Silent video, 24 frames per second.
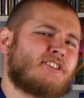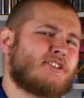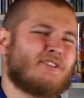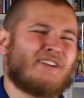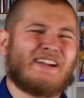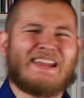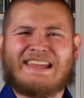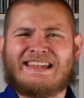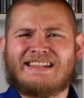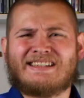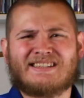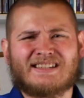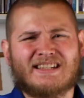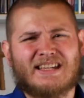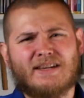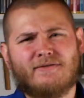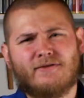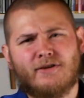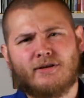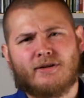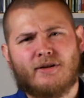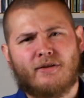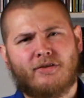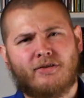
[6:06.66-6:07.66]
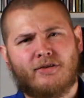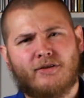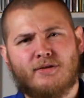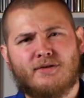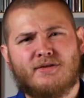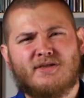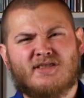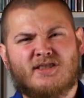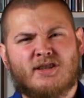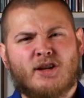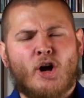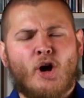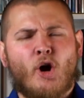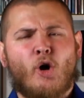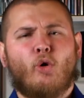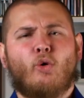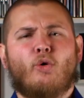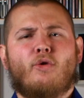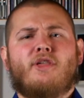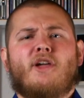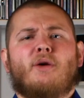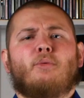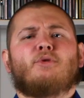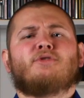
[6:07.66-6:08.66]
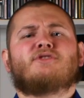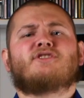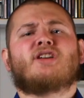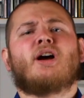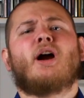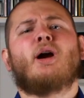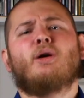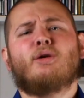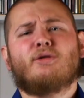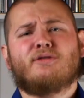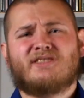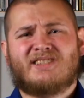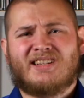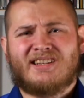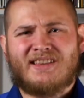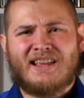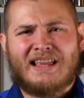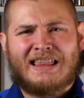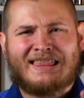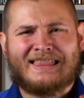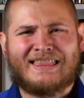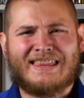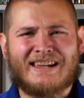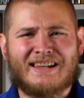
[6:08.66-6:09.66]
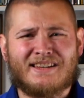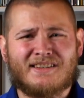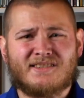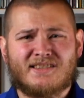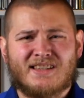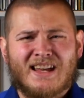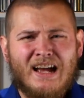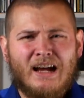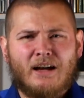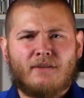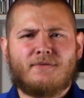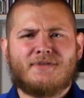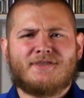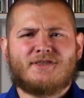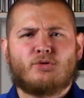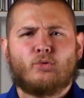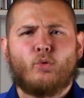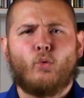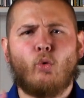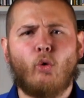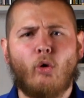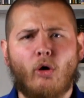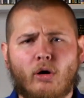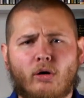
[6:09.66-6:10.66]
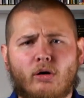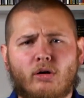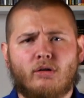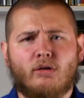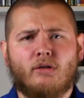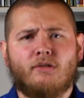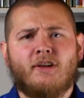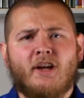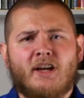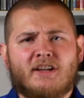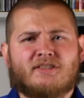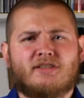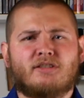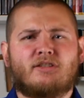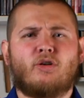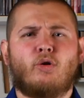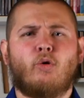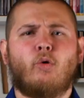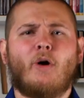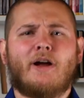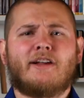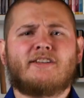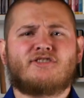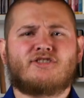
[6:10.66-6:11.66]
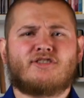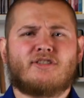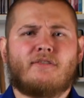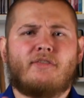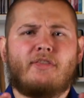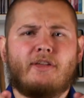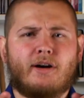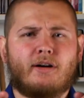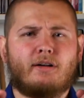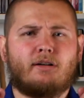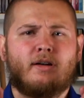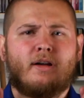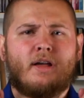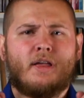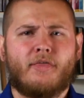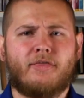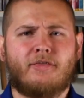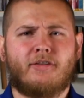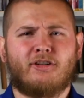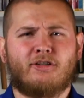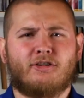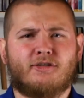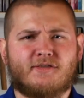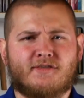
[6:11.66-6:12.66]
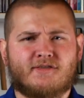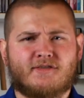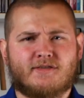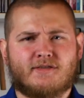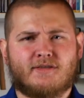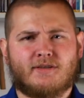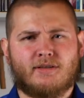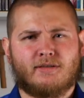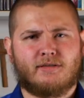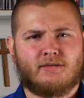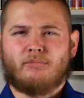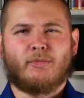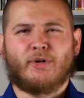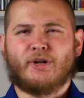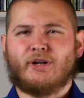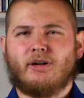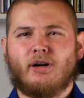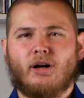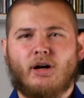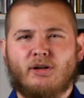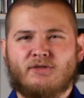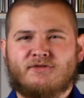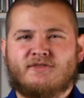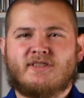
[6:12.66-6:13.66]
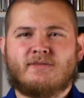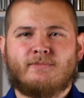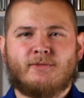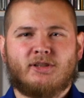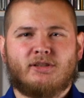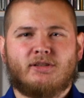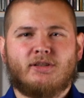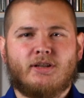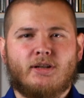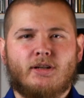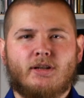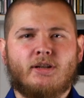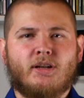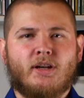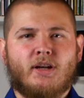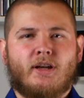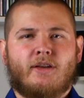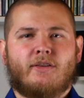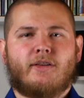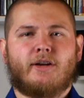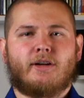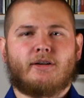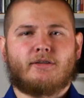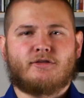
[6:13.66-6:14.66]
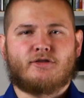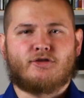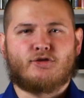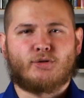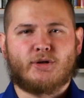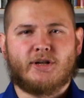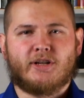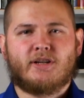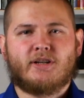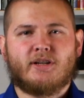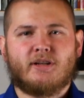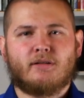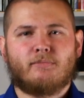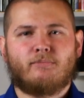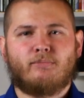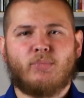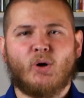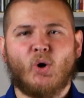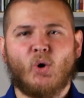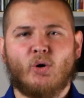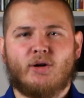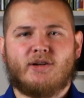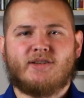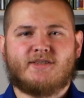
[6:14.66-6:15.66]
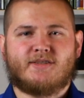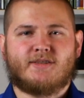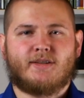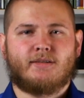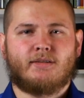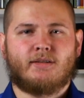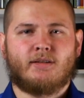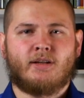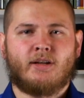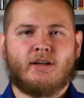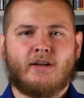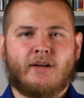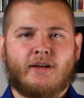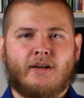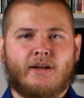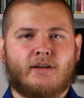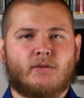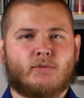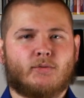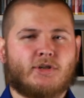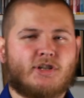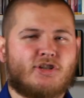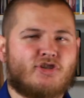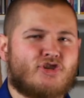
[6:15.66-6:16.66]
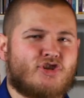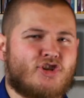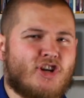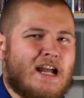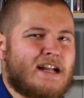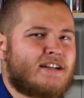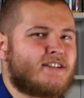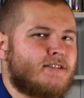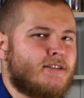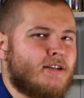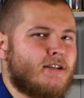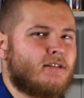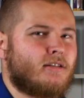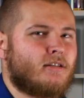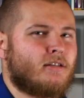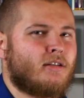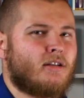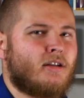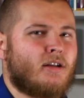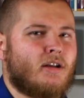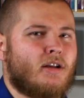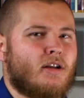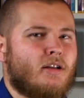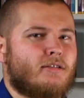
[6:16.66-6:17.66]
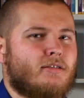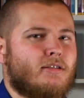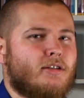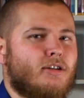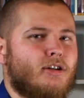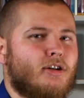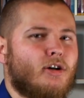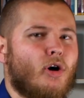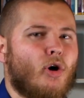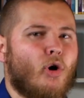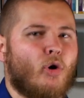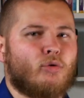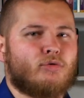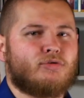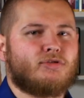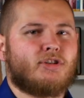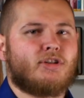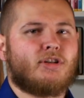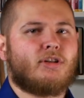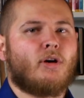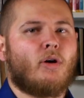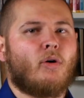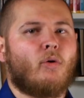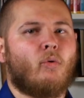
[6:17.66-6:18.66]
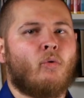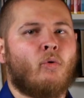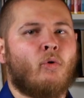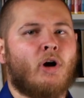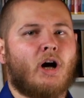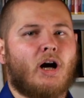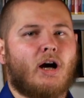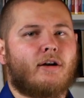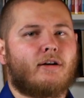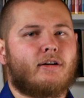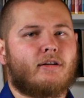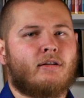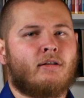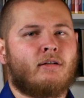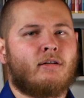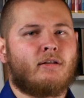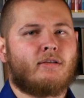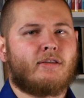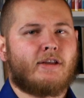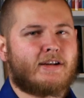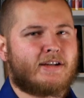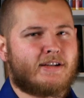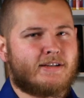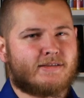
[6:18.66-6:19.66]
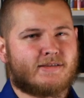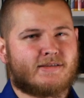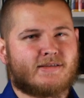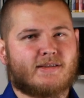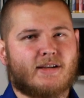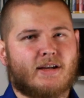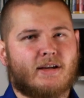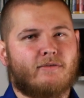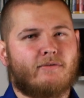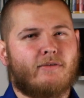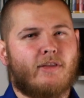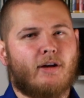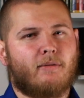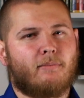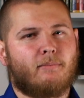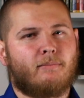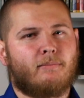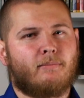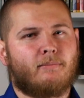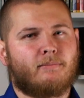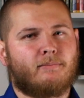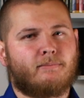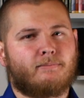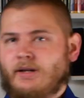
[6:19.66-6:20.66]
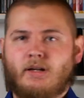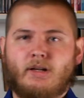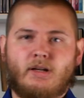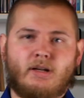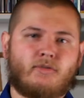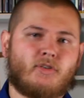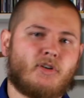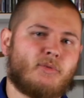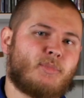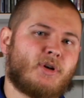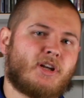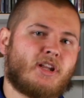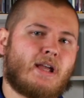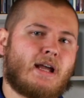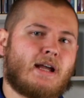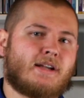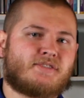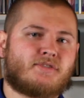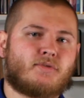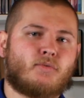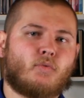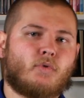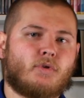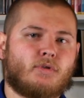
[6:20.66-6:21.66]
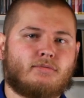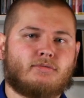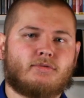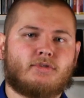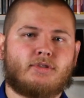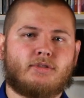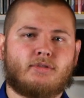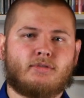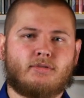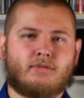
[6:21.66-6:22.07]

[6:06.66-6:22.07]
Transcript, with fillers: there is even a thirst, or they will turn to the things of this world to quench their thirst. But ultimately, they are drinking poison and rejecting the only water that can save them. Everybody has a wound,